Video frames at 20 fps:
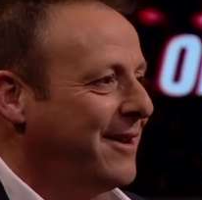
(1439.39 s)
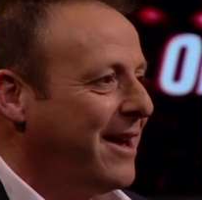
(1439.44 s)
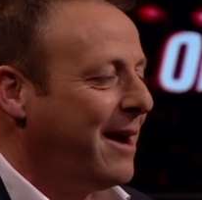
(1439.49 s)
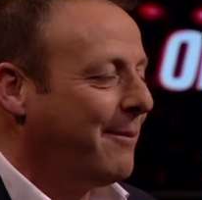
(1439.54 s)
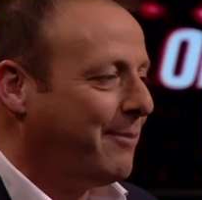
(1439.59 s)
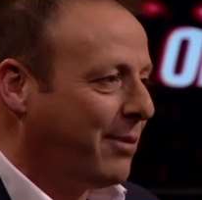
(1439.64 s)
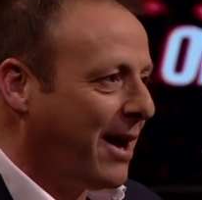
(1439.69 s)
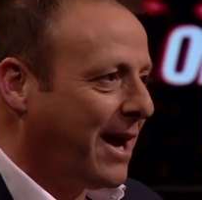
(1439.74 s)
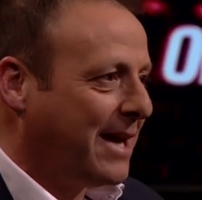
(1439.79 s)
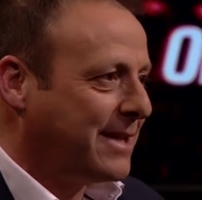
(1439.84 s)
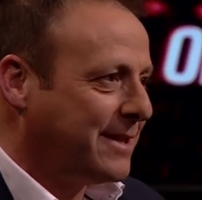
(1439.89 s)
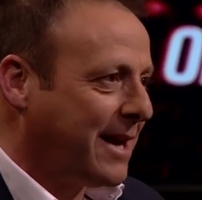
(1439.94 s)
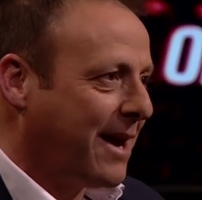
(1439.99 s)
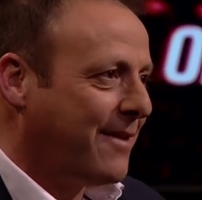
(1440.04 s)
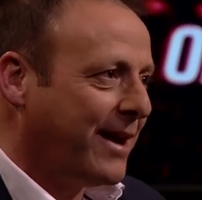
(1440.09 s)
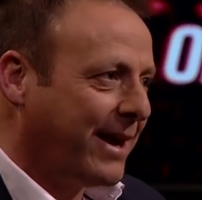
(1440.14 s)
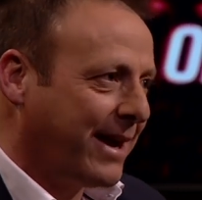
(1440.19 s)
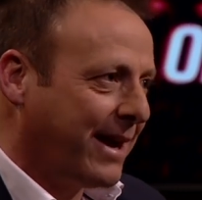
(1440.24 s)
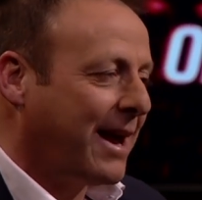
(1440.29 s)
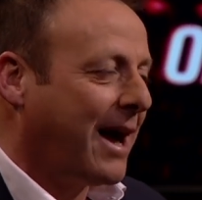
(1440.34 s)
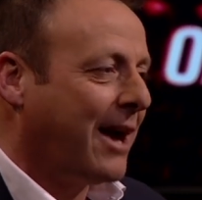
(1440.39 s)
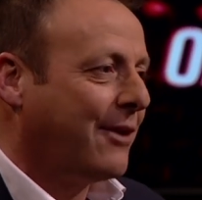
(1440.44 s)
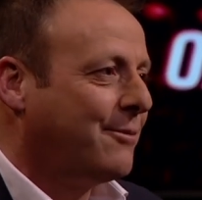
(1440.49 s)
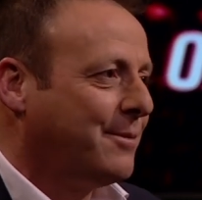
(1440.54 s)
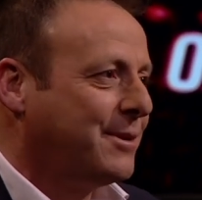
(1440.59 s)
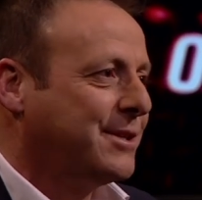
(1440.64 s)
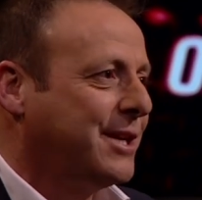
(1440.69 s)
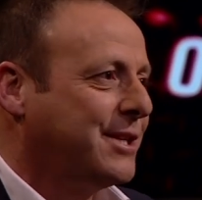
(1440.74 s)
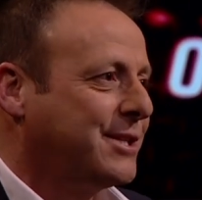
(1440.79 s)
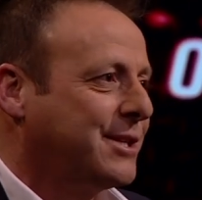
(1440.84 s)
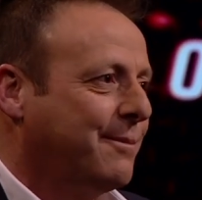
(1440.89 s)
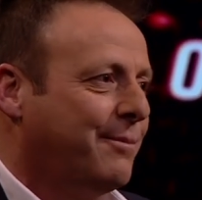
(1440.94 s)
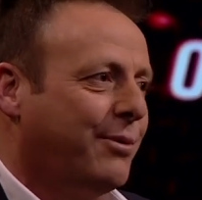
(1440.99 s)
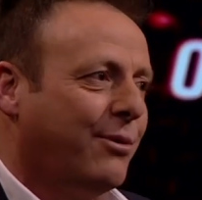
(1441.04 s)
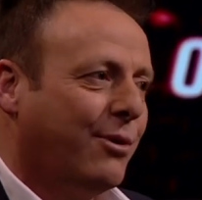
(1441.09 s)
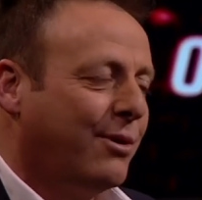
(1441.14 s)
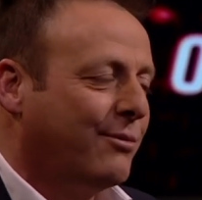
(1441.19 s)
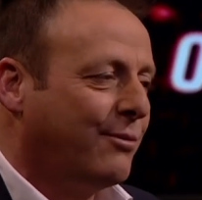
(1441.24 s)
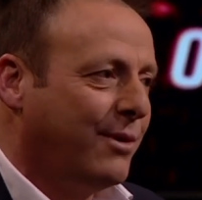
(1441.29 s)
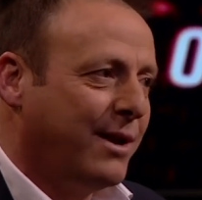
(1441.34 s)
Our players know they get 100%
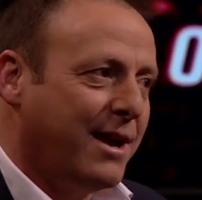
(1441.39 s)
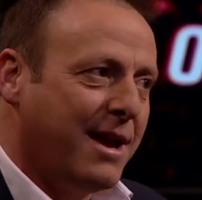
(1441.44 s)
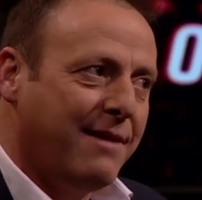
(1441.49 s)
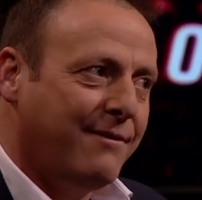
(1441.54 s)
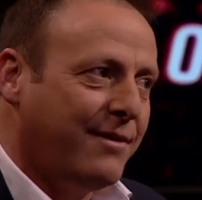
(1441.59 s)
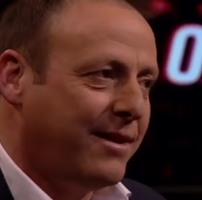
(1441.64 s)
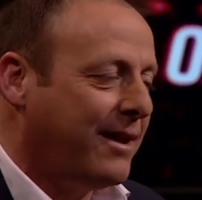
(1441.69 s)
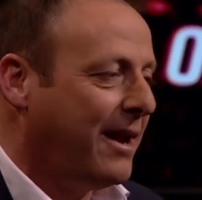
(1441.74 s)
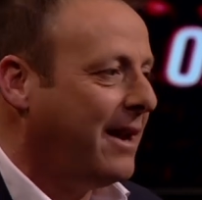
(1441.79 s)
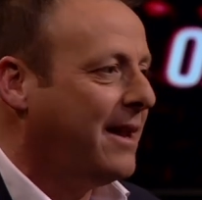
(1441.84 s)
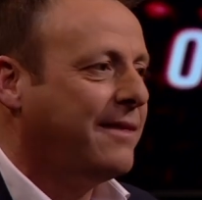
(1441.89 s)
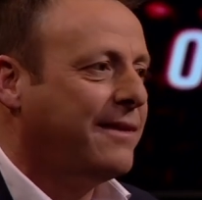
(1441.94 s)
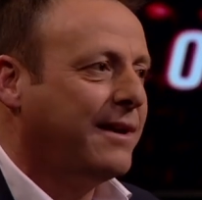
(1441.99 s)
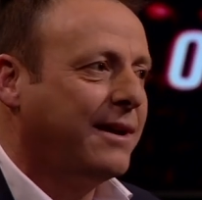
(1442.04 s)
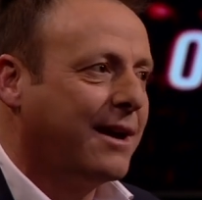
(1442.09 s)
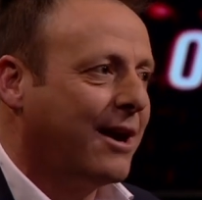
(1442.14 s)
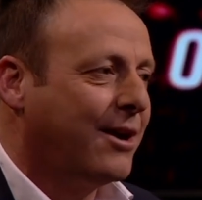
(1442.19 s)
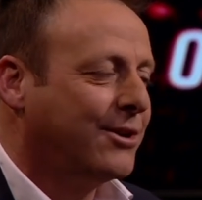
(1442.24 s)
support whenever anything